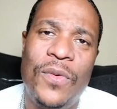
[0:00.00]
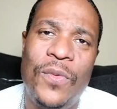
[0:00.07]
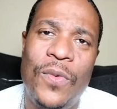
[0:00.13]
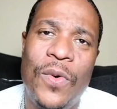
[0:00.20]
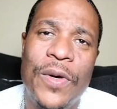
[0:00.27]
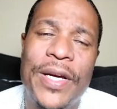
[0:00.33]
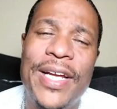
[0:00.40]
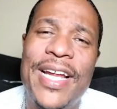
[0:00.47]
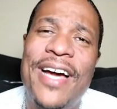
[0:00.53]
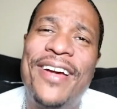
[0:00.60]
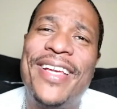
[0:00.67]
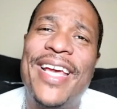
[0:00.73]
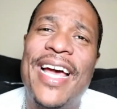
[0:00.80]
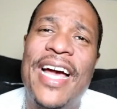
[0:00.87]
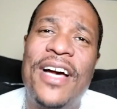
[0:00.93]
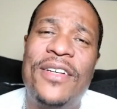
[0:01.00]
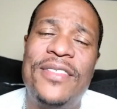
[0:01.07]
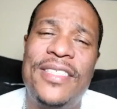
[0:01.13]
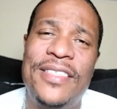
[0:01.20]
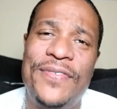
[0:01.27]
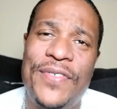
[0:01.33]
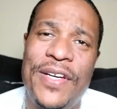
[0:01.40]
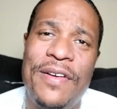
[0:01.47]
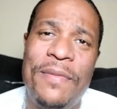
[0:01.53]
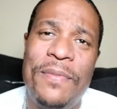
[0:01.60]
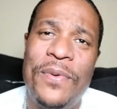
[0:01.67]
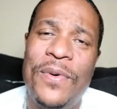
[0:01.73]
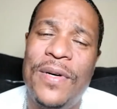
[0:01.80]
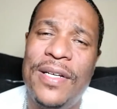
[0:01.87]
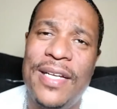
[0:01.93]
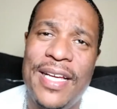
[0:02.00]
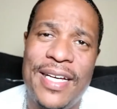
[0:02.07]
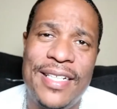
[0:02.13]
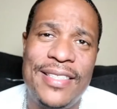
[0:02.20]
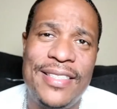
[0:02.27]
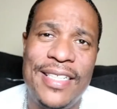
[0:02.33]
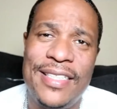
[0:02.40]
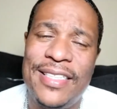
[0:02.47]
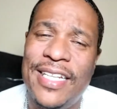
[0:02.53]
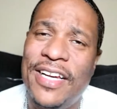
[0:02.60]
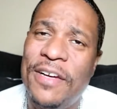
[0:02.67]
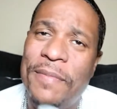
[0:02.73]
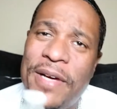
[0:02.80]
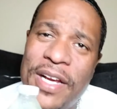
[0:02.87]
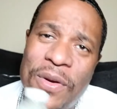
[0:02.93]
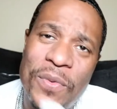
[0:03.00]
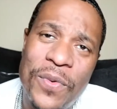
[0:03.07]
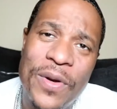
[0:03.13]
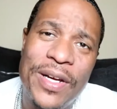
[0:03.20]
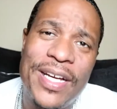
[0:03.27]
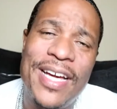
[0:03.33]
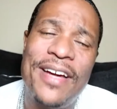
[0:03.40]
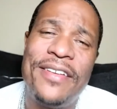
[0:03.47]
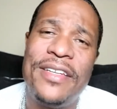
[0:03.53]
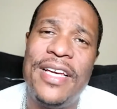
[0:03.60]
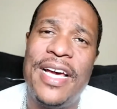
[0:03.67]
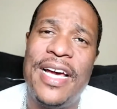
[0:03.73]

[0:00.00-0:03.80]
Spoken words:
Working out in your house is very important. Like I said, tell everybody to work out in your